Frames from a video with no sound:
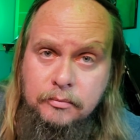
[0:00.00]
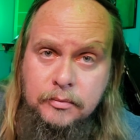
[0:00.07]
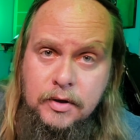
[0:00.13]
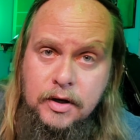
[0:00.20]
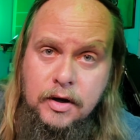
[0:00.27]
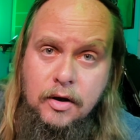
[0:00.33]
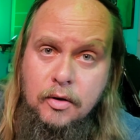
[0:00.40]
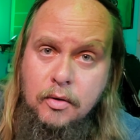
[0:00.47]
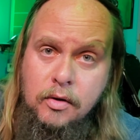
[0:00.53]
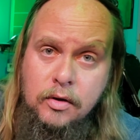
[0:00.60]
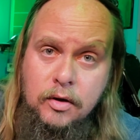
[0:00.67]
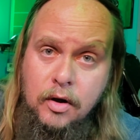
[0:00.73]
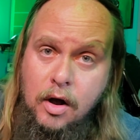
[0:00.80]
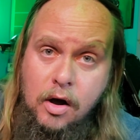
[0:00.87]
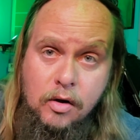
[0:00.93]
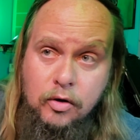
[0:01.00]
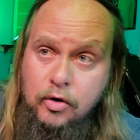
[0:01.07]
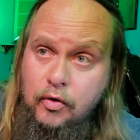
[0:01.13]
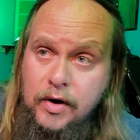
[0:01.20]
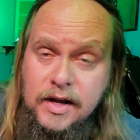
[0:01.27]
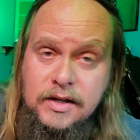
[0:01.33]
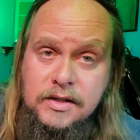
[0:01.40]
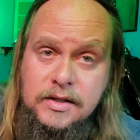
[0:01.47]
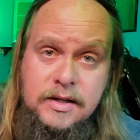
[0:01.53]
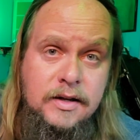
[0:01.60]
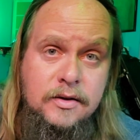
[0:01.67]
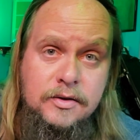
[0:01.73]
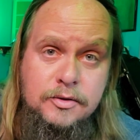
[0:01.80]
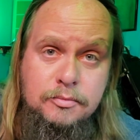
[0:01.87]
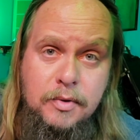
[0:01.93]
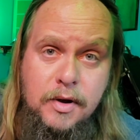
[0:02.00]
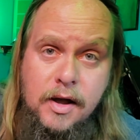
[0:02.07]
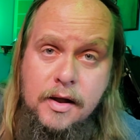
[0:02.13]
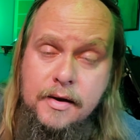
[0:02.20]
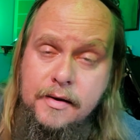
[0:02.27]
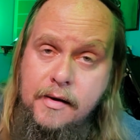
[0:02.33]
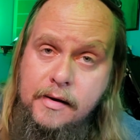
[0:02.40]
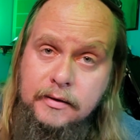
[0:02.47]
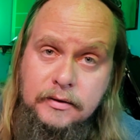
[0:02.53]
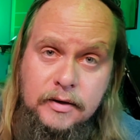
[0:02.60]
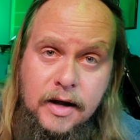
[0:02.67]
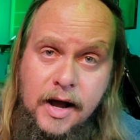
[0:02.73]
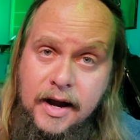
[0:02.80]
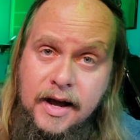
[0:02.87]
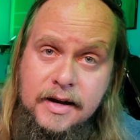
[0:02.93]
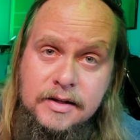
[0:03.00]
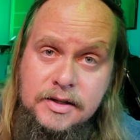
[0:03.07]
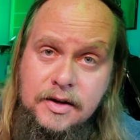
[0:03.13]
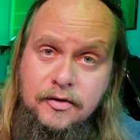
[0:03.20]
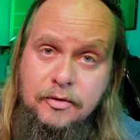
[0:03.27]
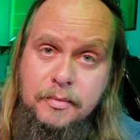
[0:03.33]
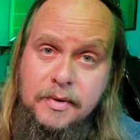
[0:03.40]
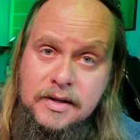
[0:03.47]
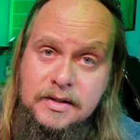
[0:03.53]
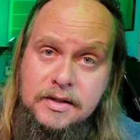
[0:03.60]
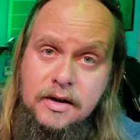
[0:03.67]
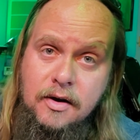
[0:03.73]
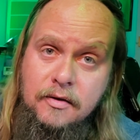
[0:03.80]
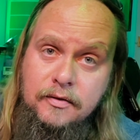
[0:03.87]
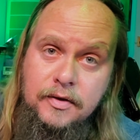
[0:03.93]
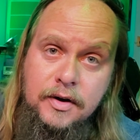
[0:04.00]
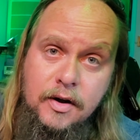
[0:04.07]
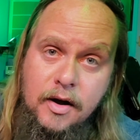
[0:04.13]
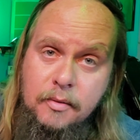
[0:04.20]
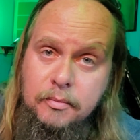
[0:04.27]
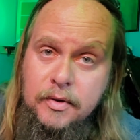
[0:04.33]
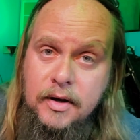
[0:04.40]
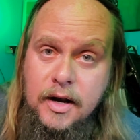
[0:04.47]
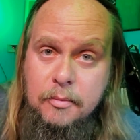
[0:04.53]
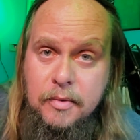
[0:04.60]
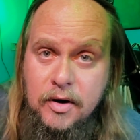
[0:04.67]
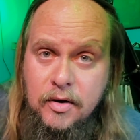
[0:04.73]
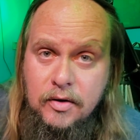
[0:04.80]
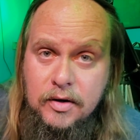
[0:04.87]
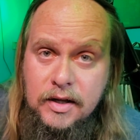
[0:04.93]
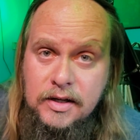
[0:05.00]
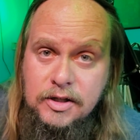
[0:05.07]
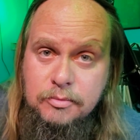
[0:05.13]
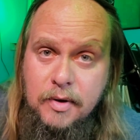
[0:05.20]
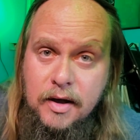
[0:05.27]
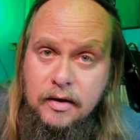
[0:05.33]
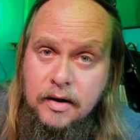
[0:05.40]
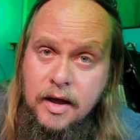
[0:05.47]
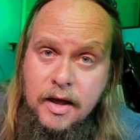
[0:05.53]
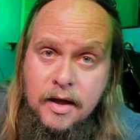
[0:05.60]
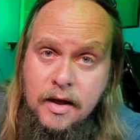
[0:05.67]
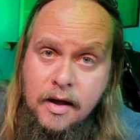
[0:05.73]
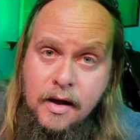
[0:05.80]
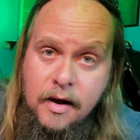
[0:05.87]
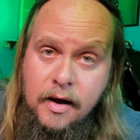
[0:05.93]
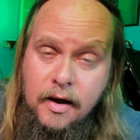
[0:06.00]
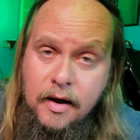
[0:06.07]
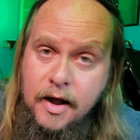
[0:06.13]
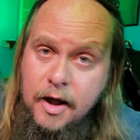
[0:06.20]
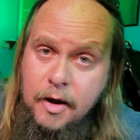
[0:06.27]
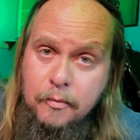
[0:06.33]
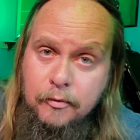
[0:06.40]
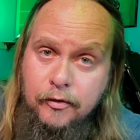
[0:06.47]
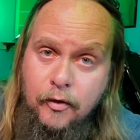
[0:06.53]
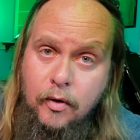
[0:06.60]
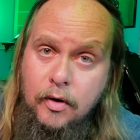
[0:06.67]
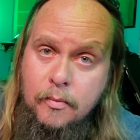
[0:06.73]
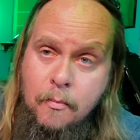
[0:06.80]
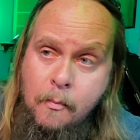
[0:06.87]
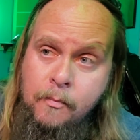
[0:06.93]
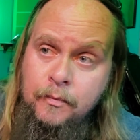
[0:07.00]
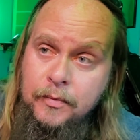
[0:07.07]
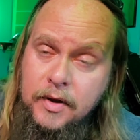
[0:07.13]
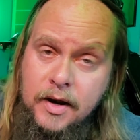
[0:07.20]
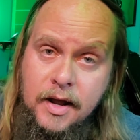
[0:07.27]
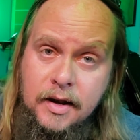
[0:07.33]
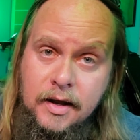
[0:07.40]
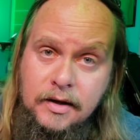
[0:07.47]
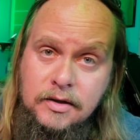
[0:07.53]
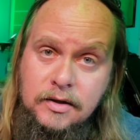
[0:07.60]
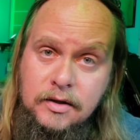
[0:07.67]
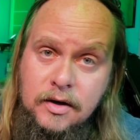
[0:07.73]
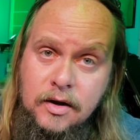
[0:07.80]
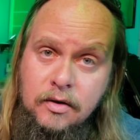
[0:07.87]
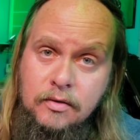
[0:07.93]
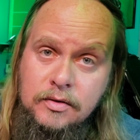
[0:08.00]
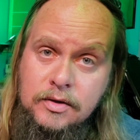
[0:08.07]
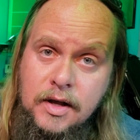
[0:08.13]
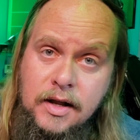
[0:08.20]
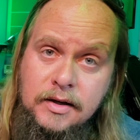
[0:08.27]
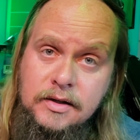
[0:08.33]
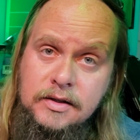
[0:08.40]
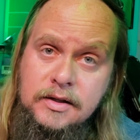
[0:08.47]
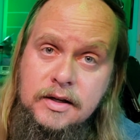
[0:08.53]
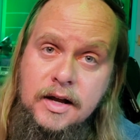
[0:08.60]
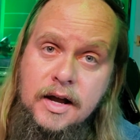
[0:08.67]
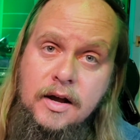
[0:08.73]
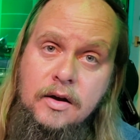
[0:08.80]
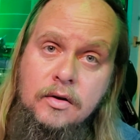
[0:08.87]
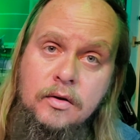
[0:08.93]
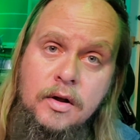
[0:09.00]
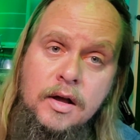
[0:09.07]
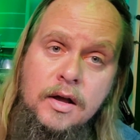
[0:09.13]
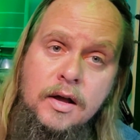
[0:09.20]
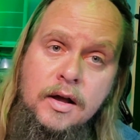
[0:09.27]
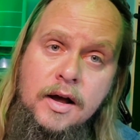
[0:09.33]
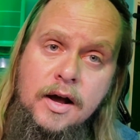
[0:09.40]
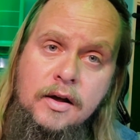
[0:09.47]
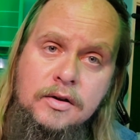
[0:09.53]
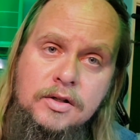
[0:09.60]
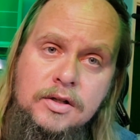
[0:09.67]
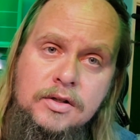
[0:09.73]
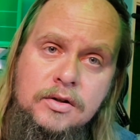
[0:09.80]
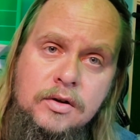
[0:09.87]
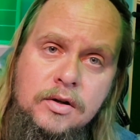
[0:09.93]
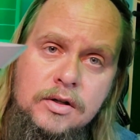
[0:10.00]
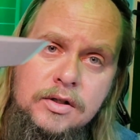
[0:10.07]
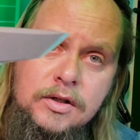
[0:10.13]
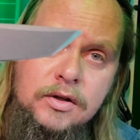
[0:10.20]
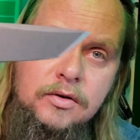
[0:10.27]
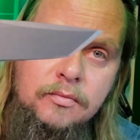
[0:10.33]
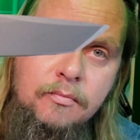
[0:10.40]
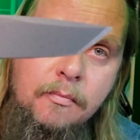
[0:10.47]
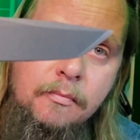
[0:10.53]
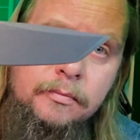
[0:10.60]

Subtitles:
you know, all great steels, but I got to see for myself, you know. I mean, I'm hearing things about M4, and I'd like to know. So I'd like to see how she's going to do.